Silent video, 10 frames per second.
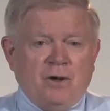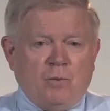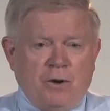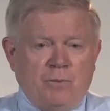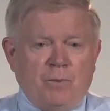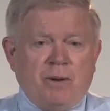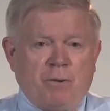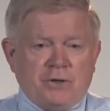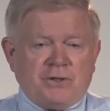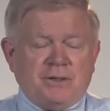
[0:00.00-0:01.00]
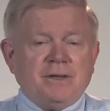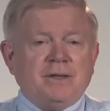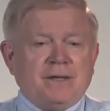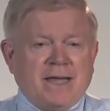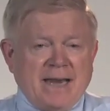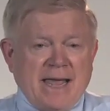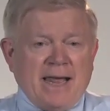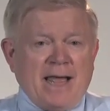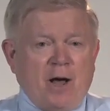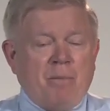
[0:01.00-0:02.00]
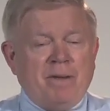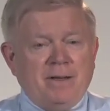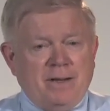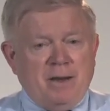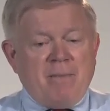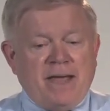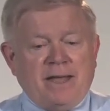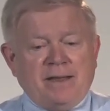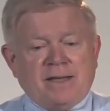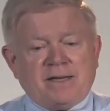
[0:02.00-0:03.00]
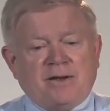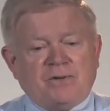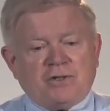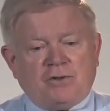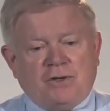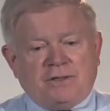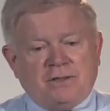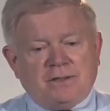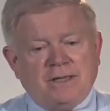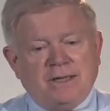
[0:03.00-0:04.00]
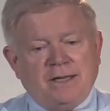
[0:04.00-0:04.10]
where a person can get help in making the toughest choices.